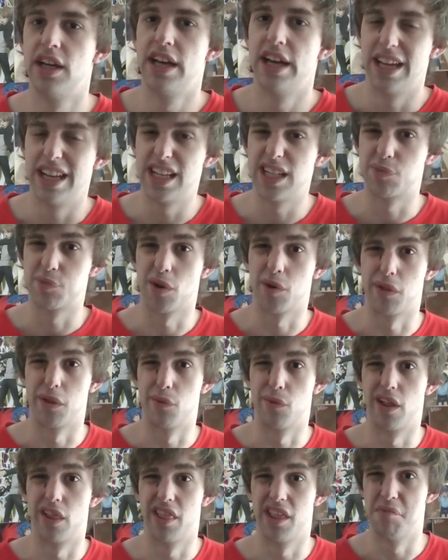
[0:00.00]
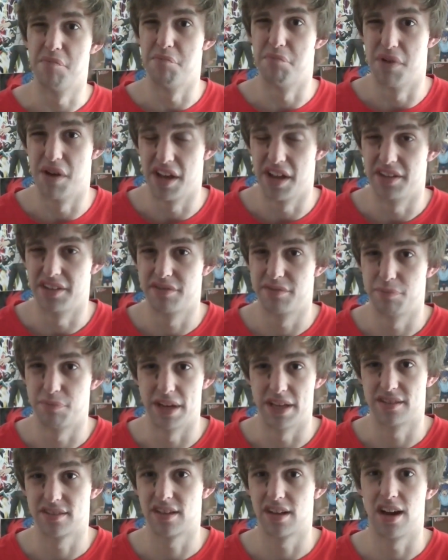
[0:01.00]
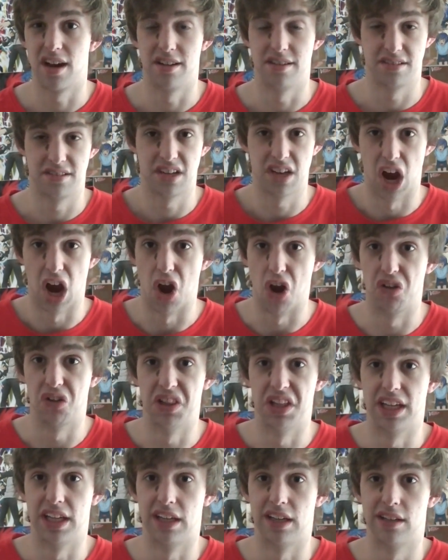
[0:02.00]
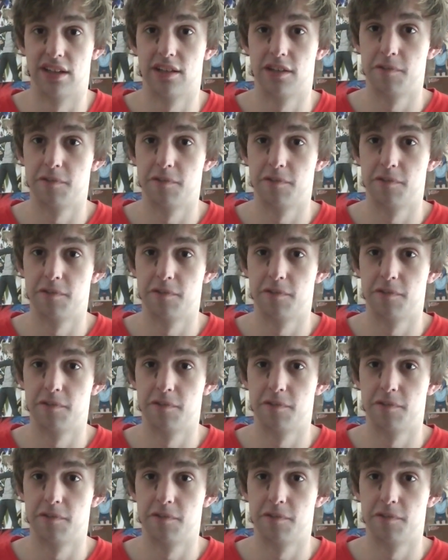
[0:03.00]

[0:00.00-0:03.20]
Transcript: It is probably one of their best, best cards currently,